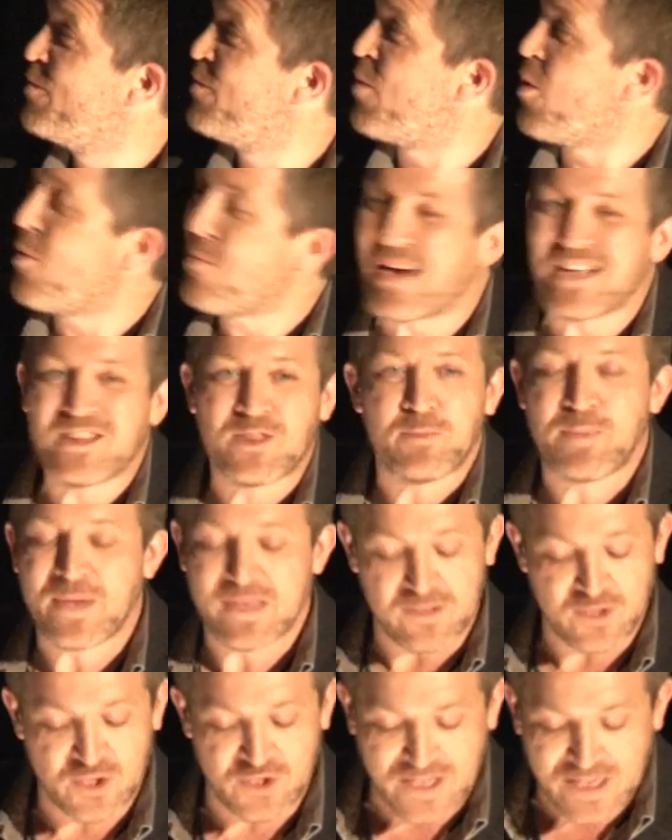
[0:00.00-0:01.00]
But might the
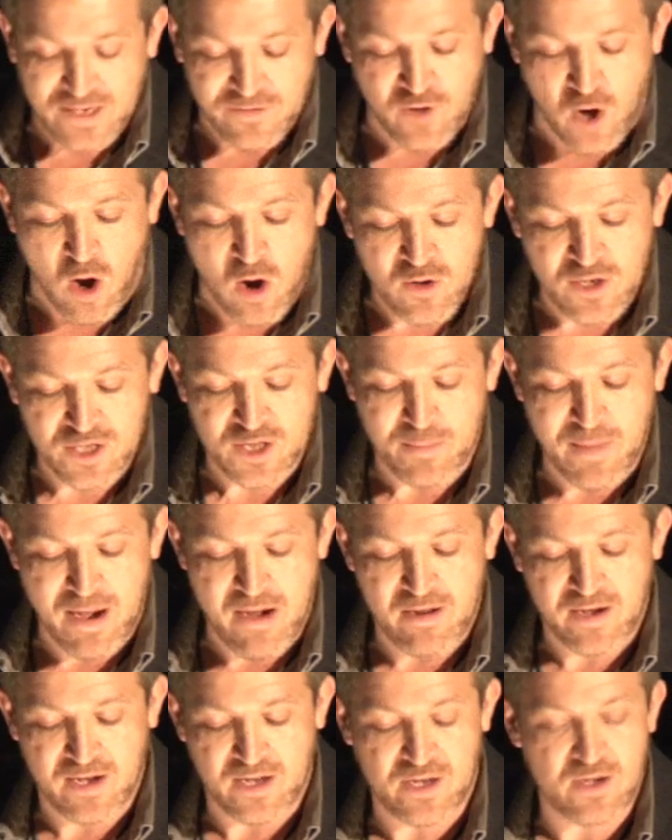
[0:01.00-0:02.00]
Beatles still have conquered
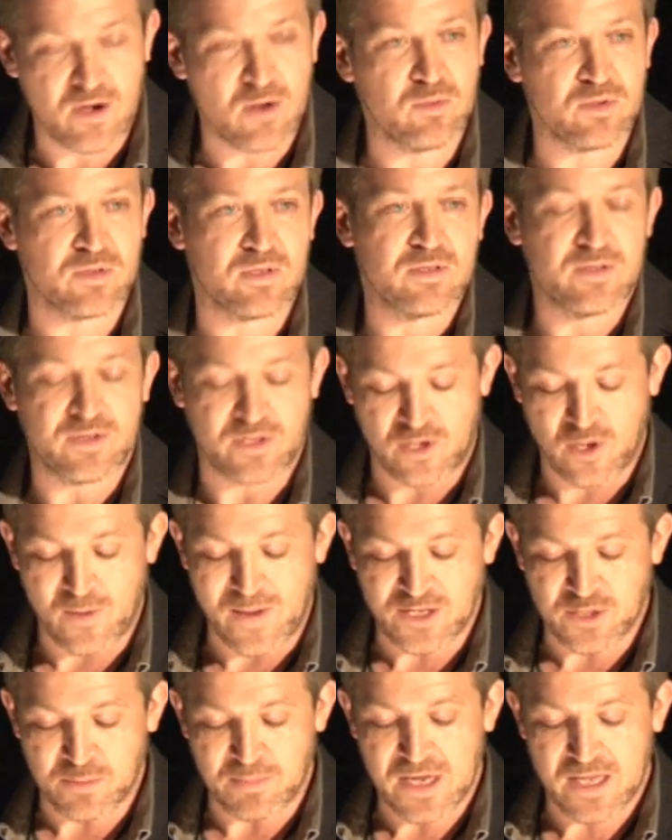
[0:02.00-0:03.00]
America? You know, the
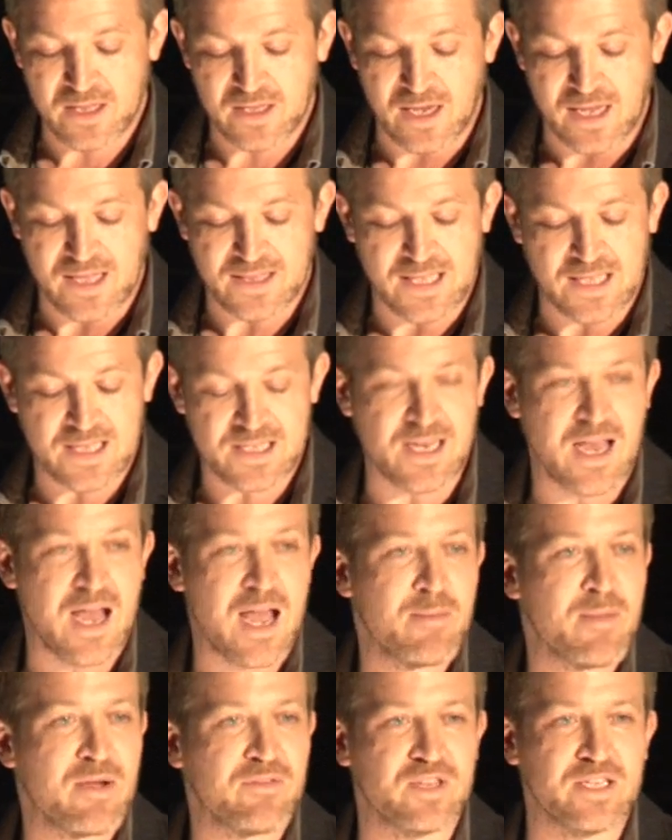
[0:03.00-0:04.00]
US media at that
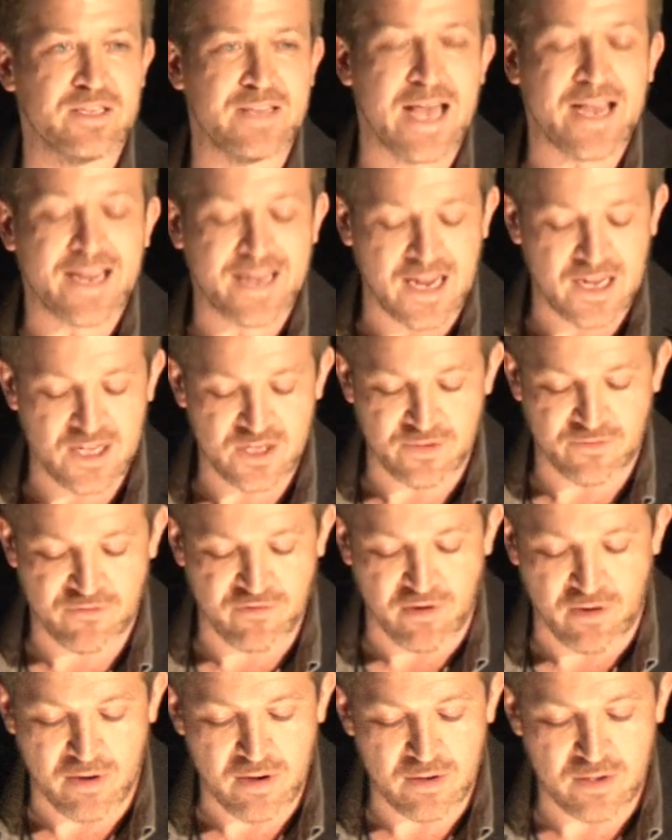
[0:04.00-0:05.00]
time, after decades of
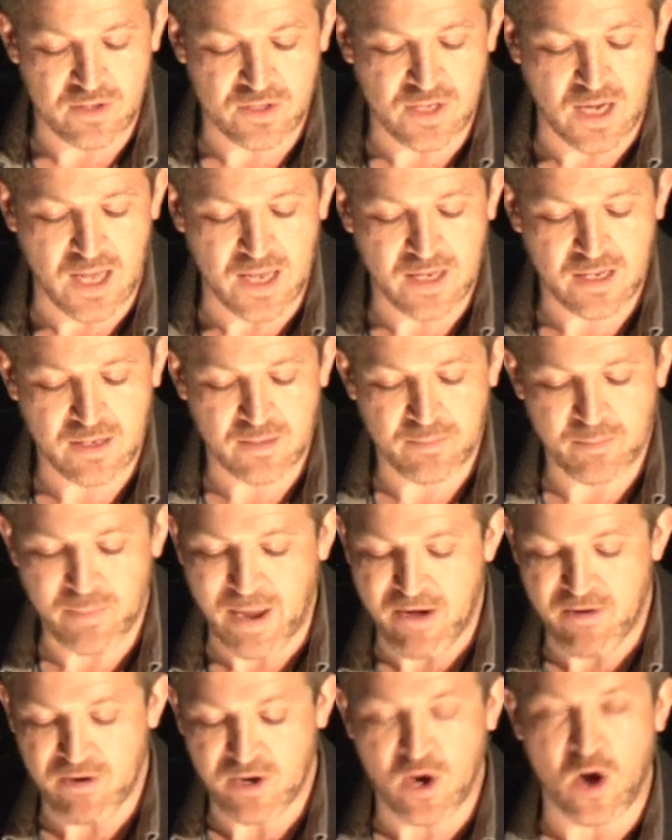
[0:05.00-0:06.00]
crooners like
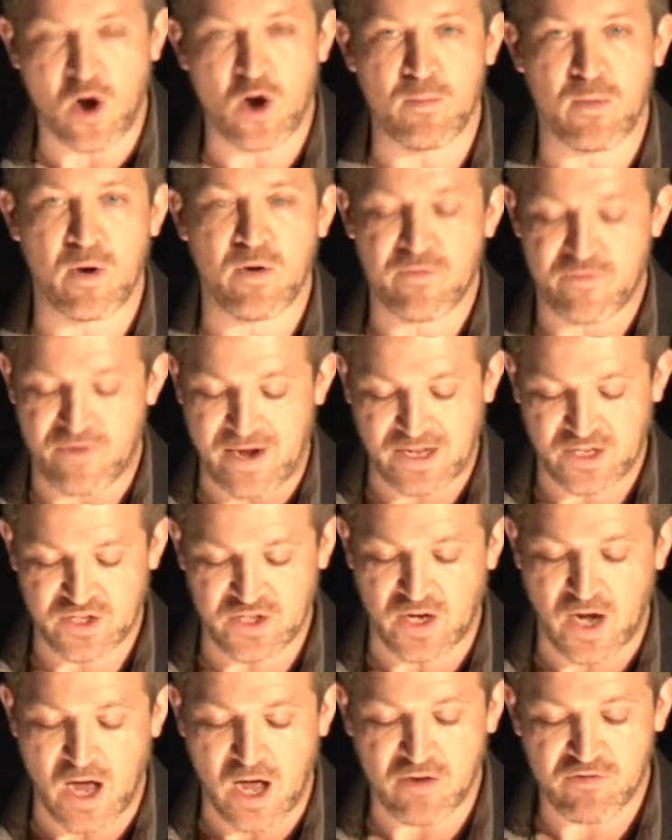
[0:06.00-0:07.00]
Perry Como, Frank
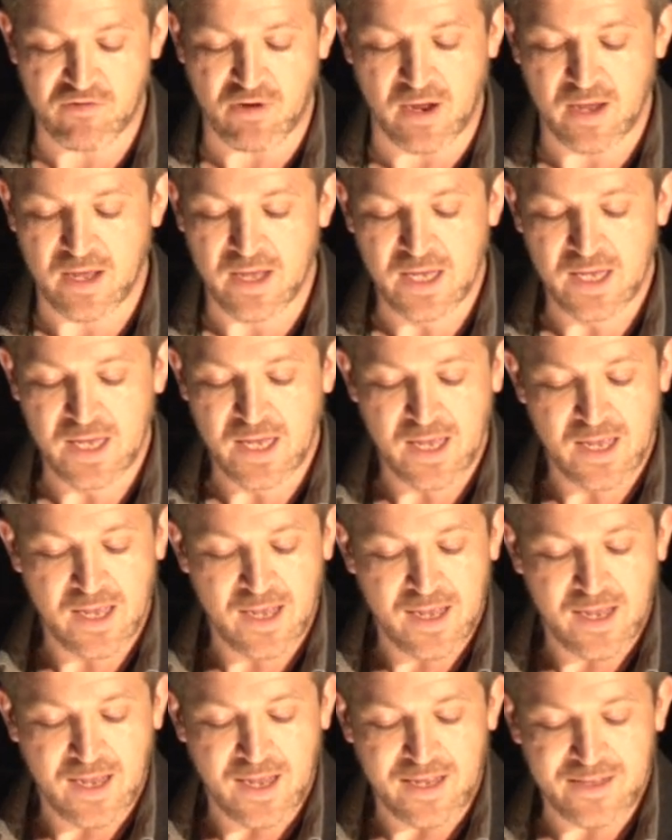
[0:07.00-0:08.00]
Sinatra,
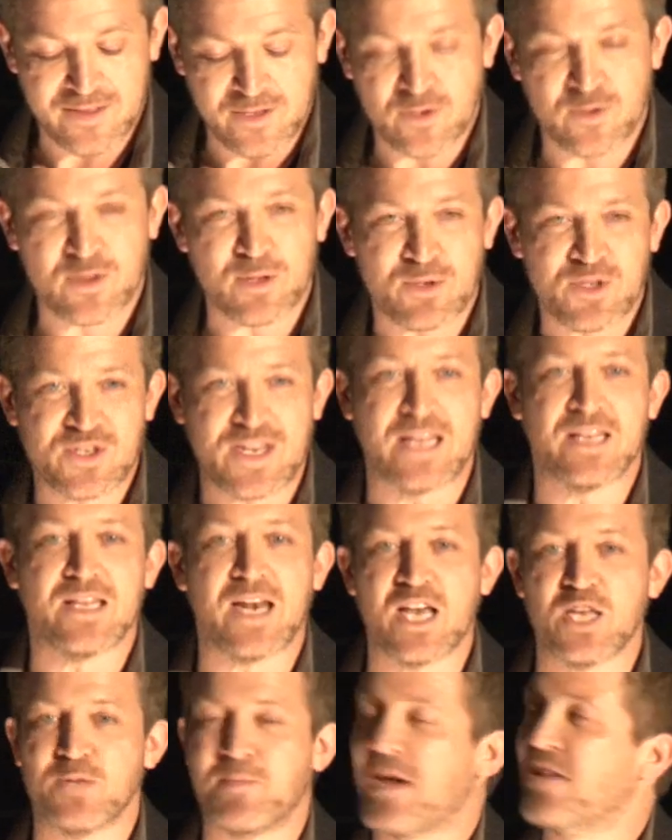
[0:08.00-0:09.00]
you know, they were
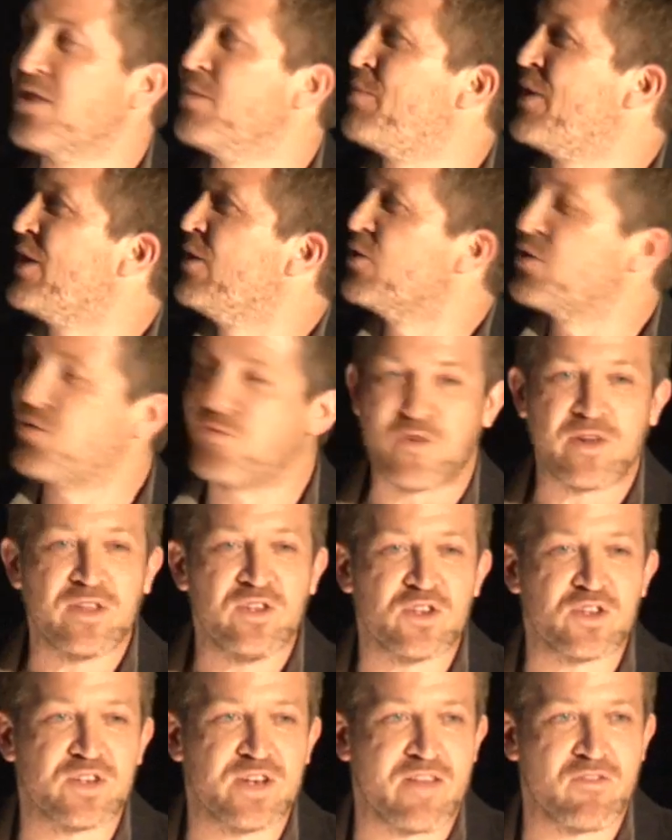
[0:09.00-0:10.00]
scandalised by the Beatles'
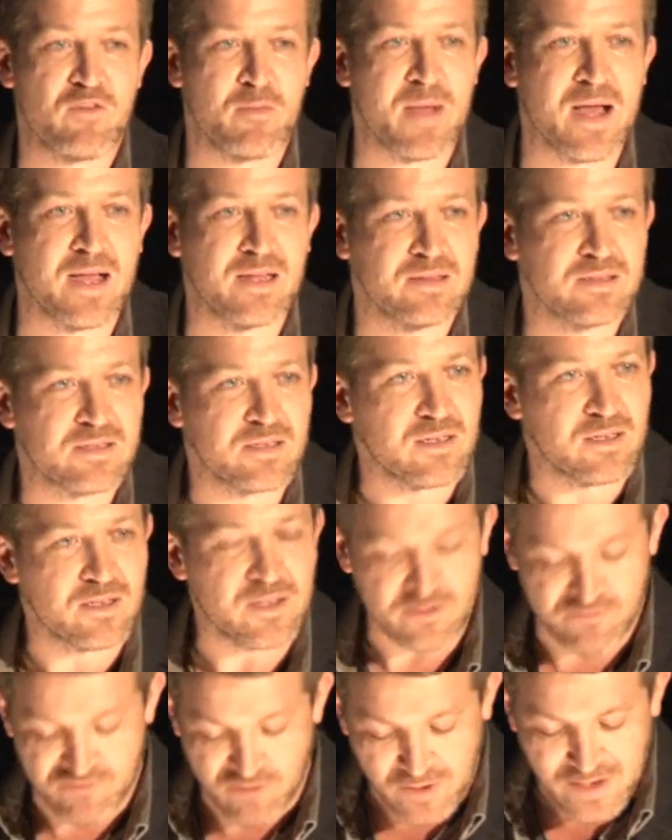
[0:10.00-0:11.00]
fringes, never mind
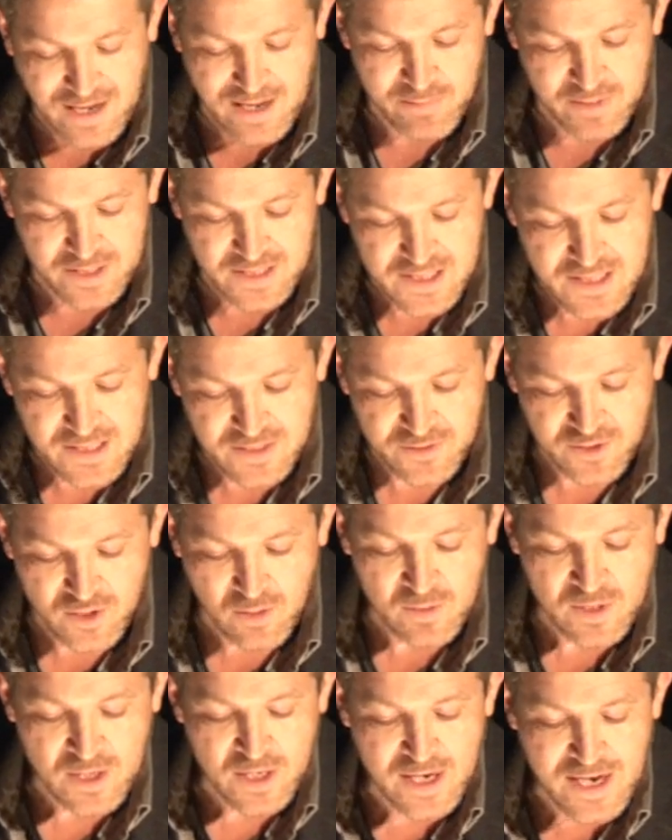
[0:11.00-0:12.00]
a drug habit.
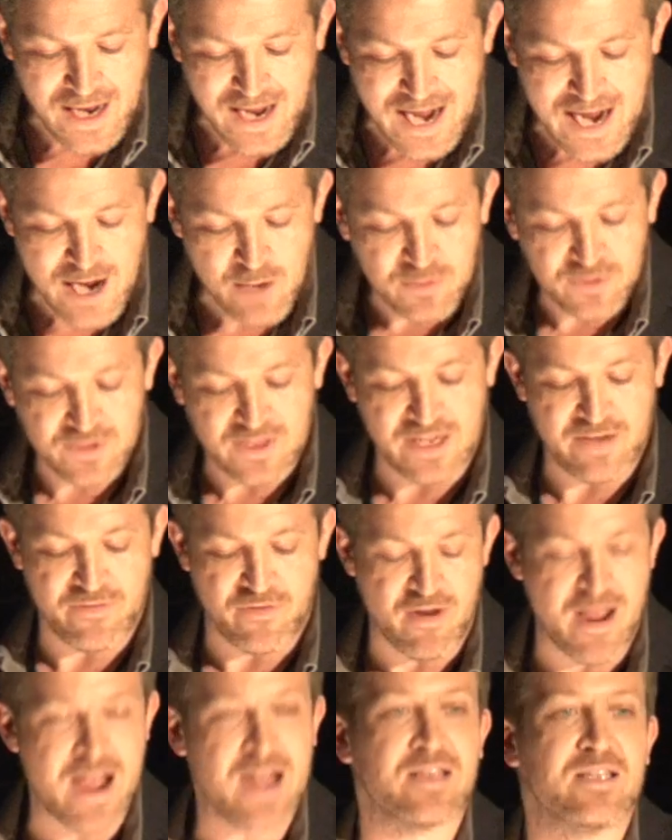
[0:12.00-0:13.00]
So how would they have
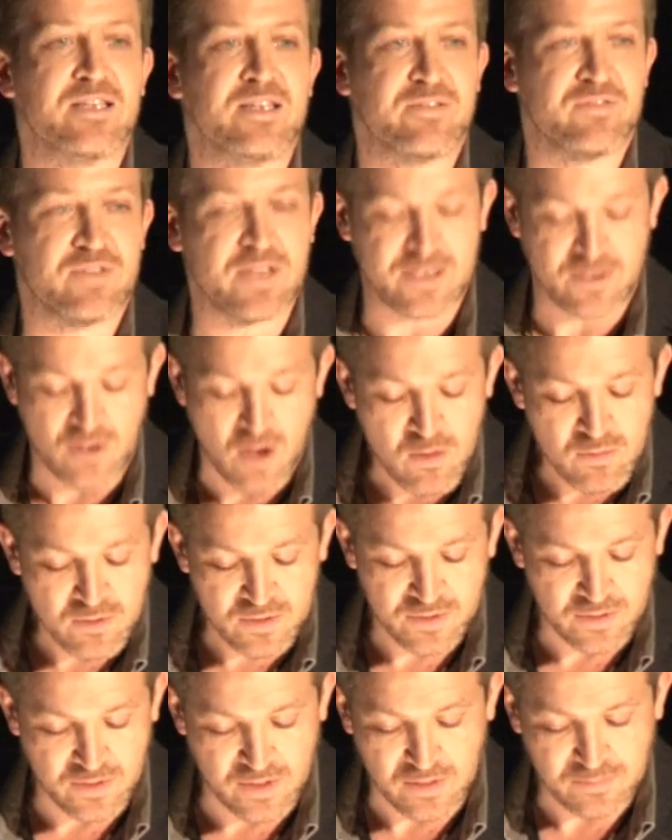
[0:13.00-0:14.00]
reacted if they'd
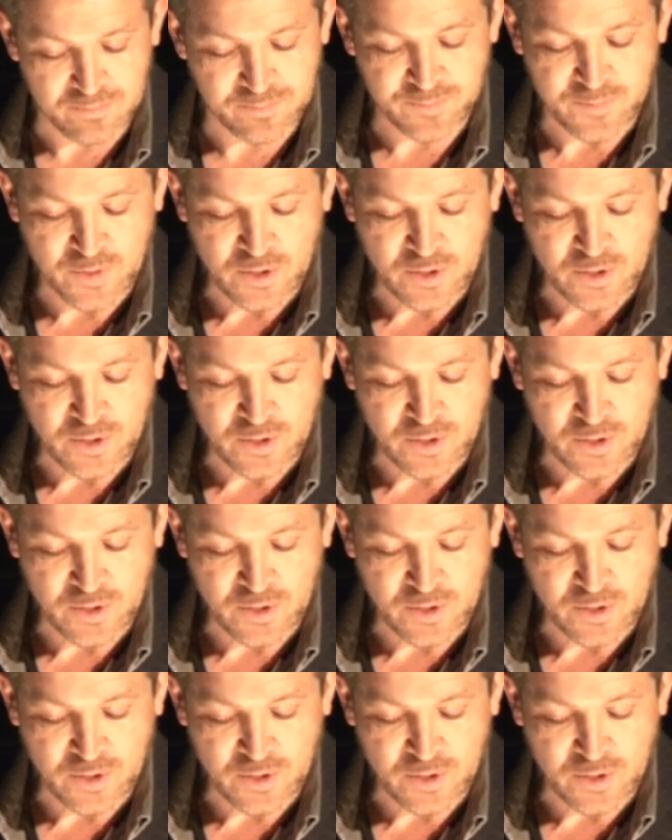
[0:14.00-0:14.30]
known, you know?